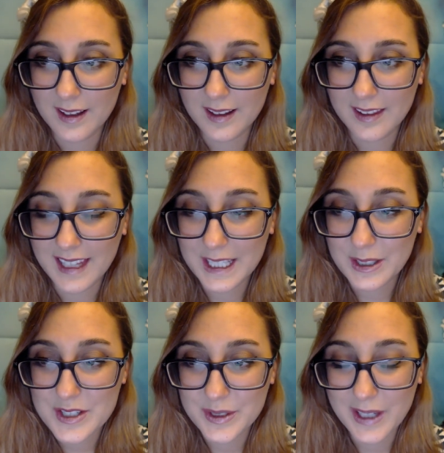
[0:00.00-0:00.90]
Thank you
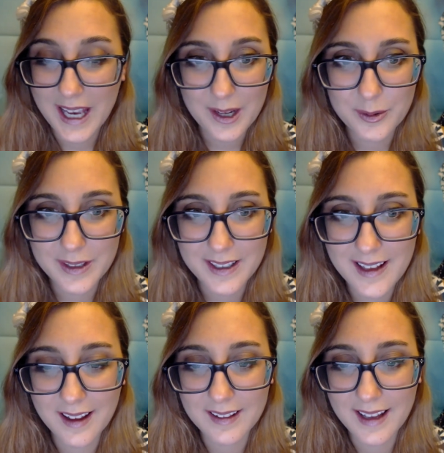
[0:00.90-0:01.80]
to Katarine
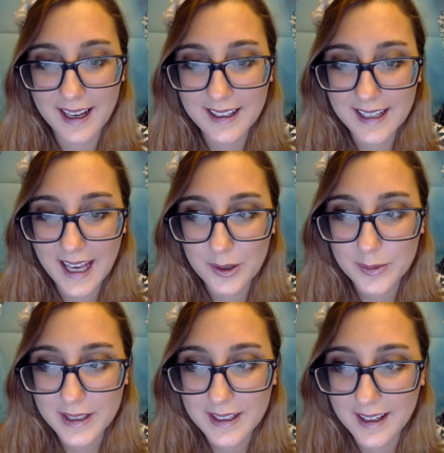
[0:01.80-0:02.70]

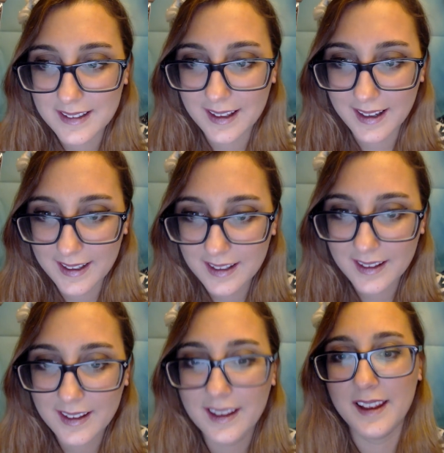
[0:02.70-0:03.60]
LA.
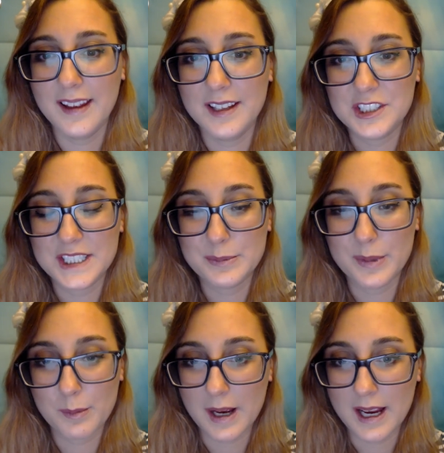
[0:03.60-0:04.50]
She's been
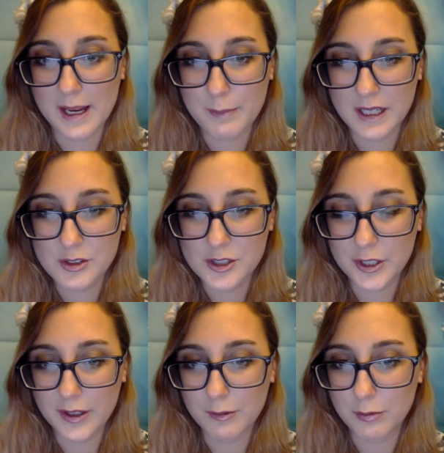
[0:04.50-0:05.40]
my
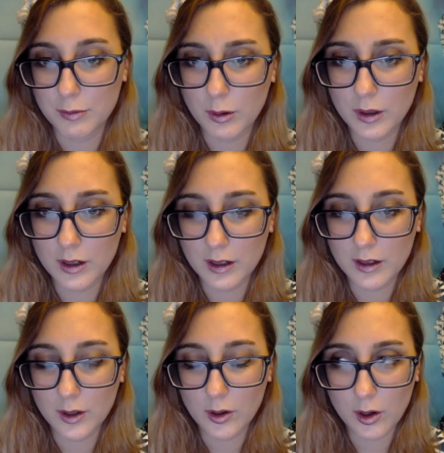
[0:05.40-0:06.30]
Patreon for
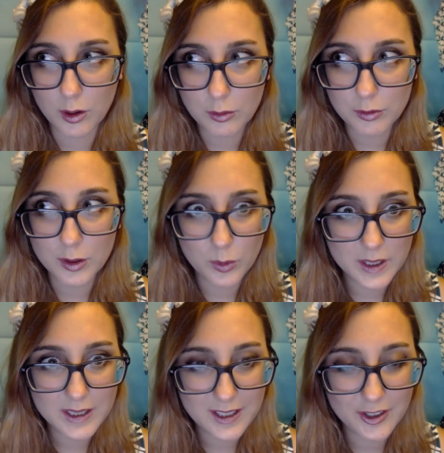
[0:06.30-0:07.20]
over 1
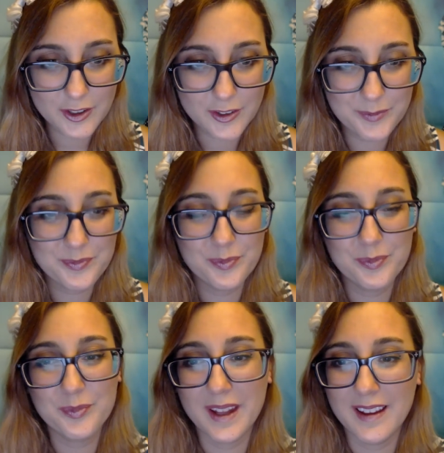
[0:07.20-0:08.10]
year,
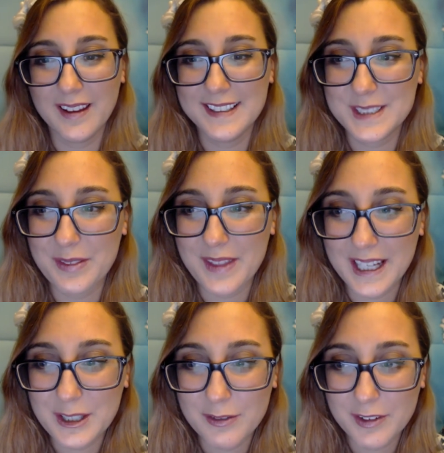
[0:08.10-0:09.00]
so thank
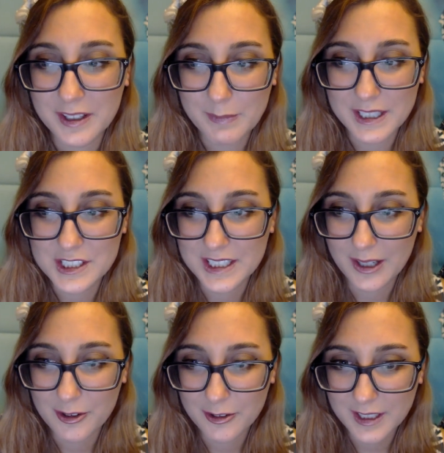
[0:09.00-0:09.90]
you very much,
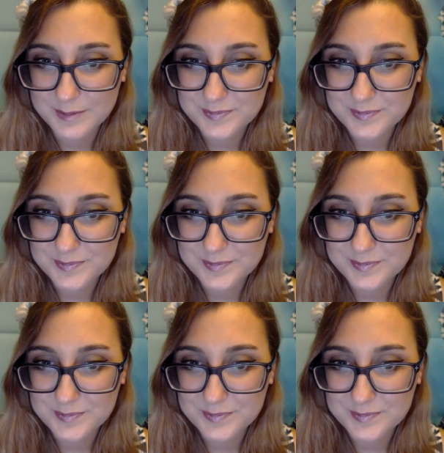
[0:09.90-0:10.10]
Katarine.